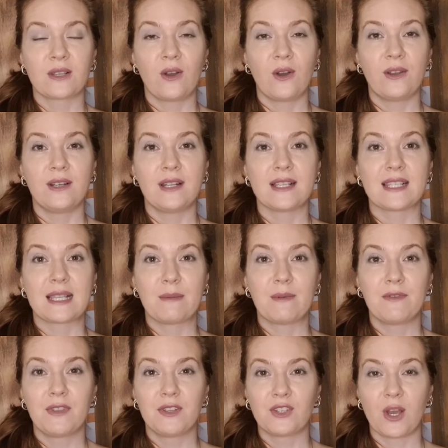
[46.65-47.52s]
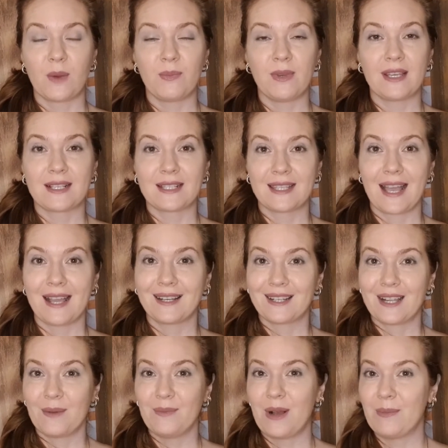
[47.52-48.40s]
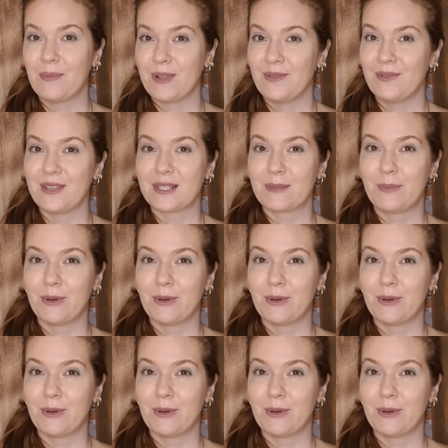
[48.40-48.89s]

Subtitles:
on some of the topics that come up in this